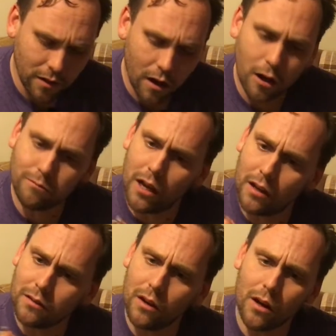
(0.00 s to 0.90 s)
Calm
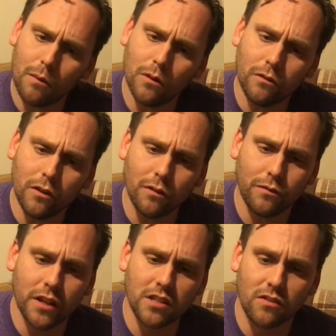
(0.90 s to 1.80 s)
down. Don't go wandering off.
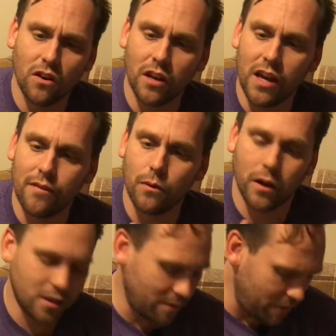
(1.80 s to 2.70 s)
These are early
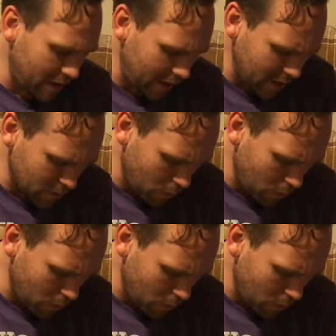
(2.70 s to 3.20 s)
heavyweights. In fact, he's a